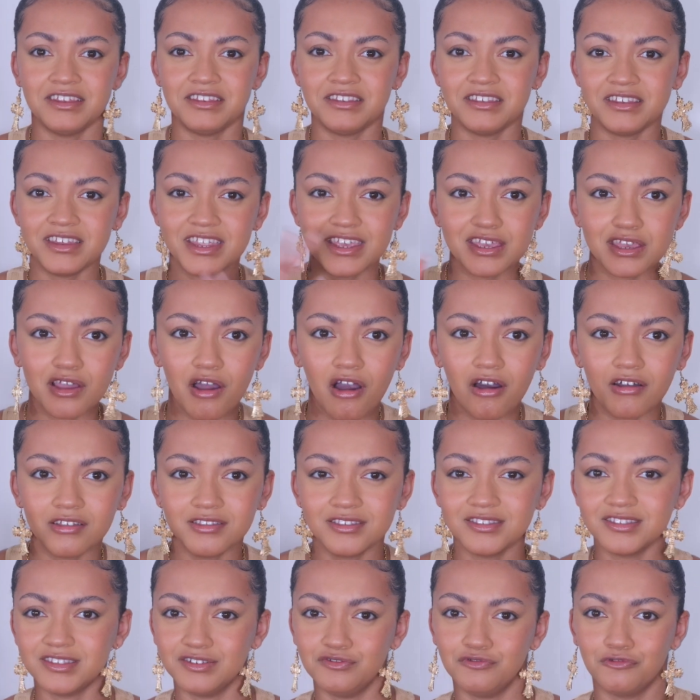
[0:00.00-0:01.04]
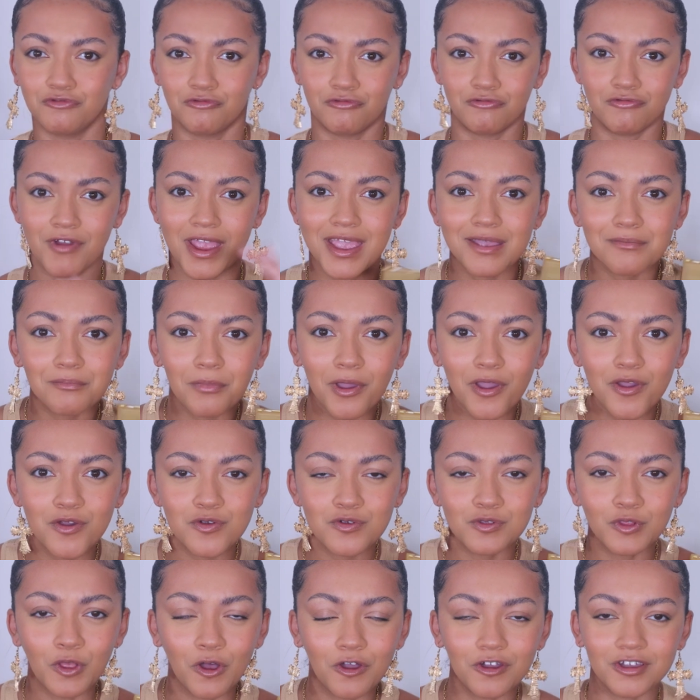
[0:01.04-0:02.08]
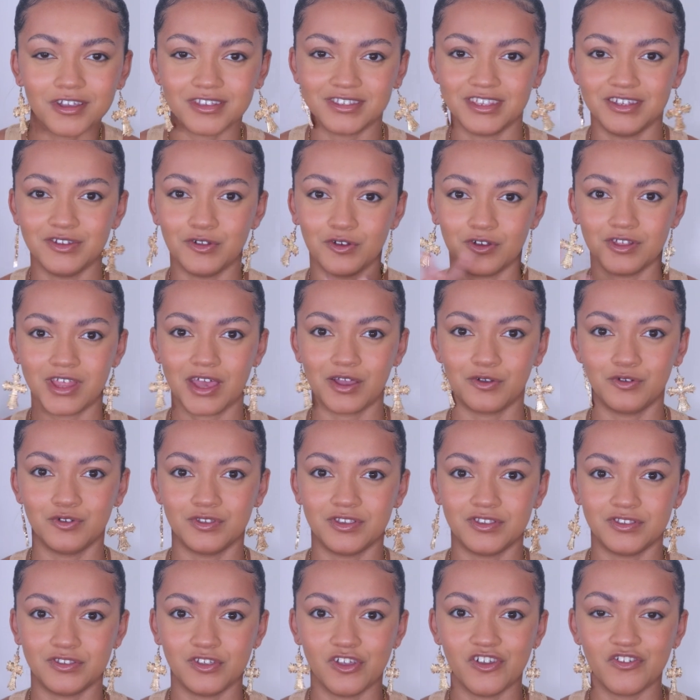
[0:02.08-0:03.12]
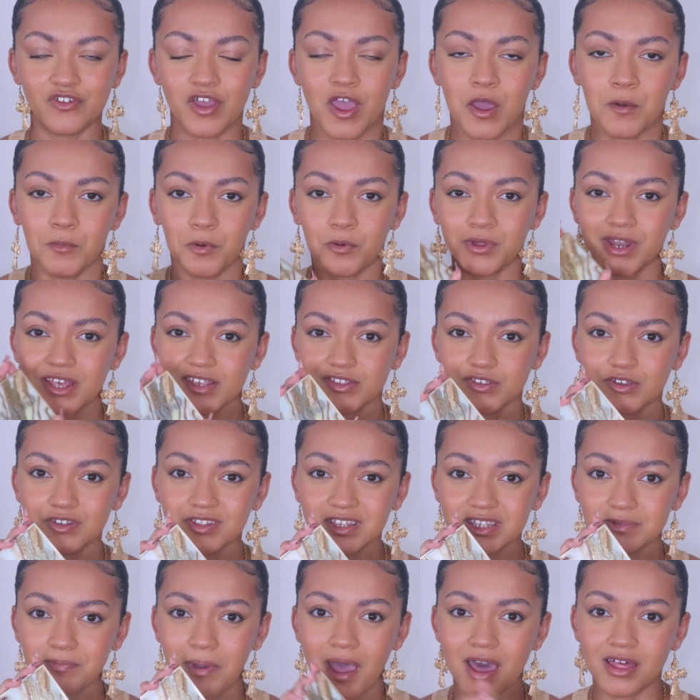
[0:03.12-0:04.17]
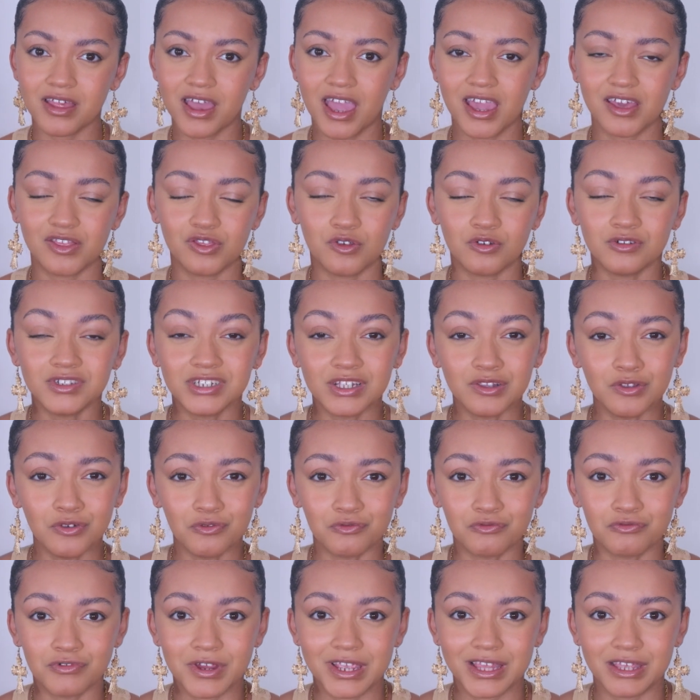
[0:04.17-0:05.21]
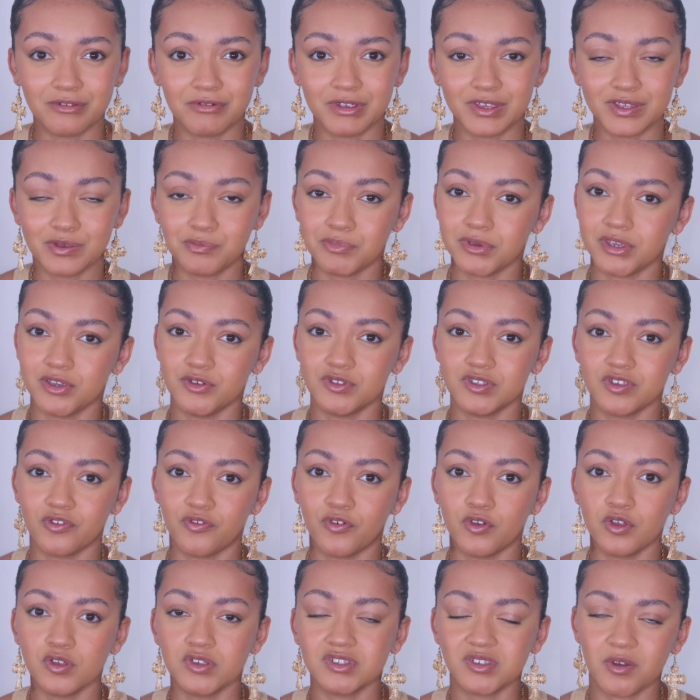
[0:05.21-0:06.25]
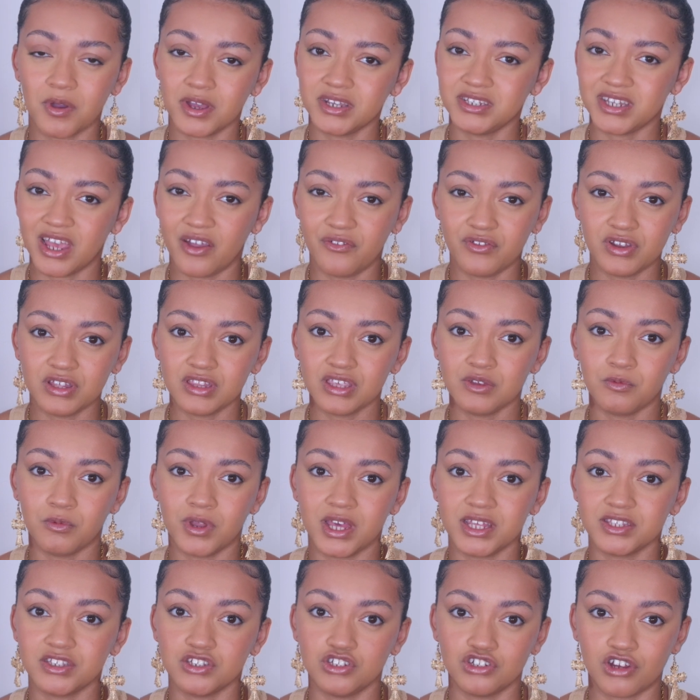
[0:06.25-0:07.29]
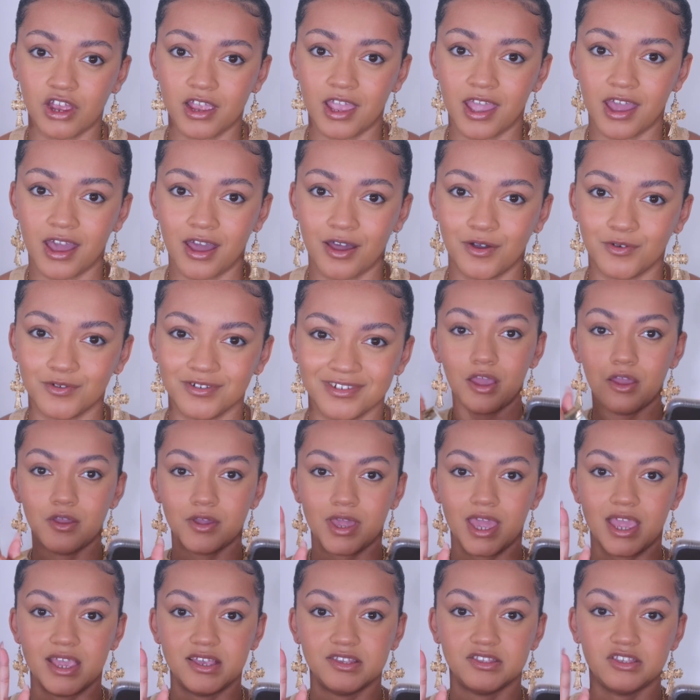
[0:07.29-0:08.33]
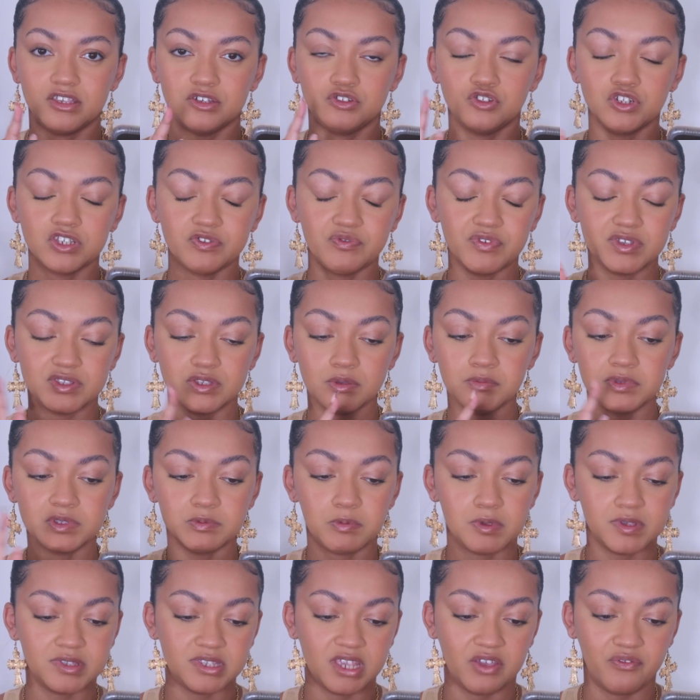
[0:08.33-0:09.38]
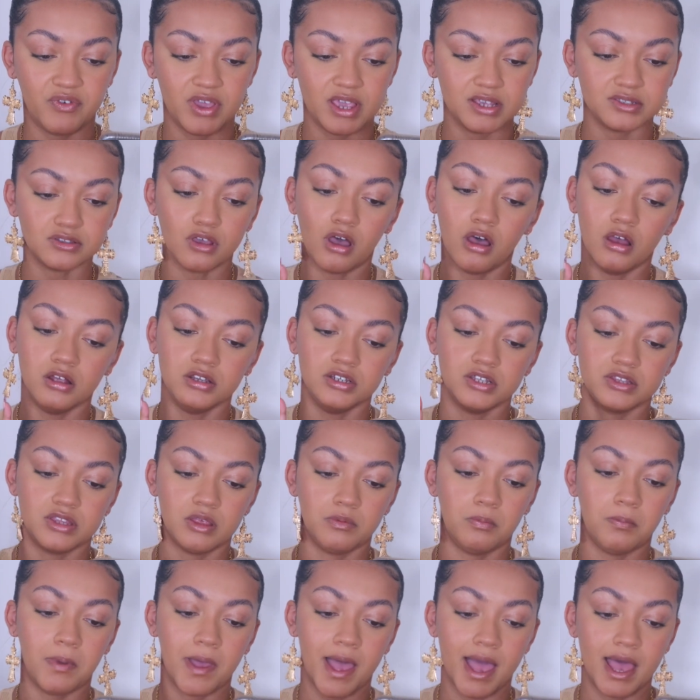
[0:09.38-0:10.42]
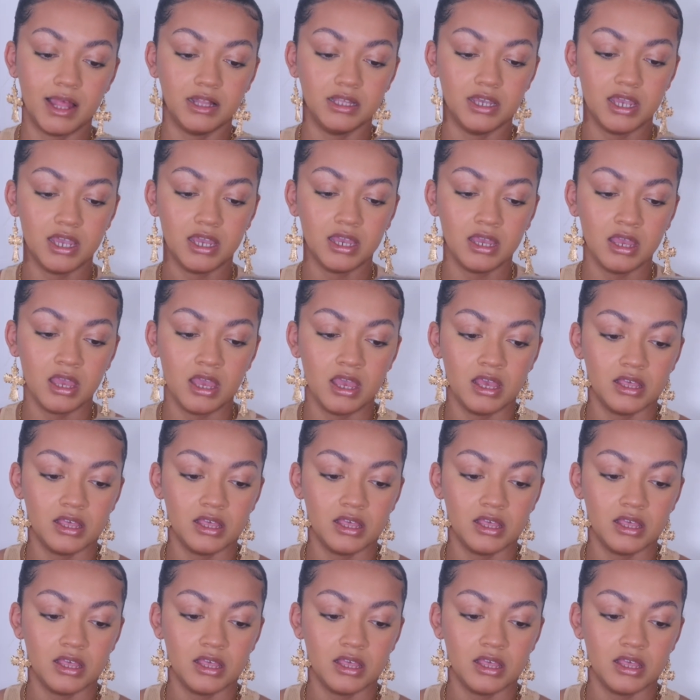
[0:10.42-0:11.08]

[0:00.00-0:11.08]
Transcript: neons and rainbow looks and all that good stuff. But when I saw this palette, I thought it looked really beautiful, so I definitely wanted to try it out. Okay, so just for some specifics on the palette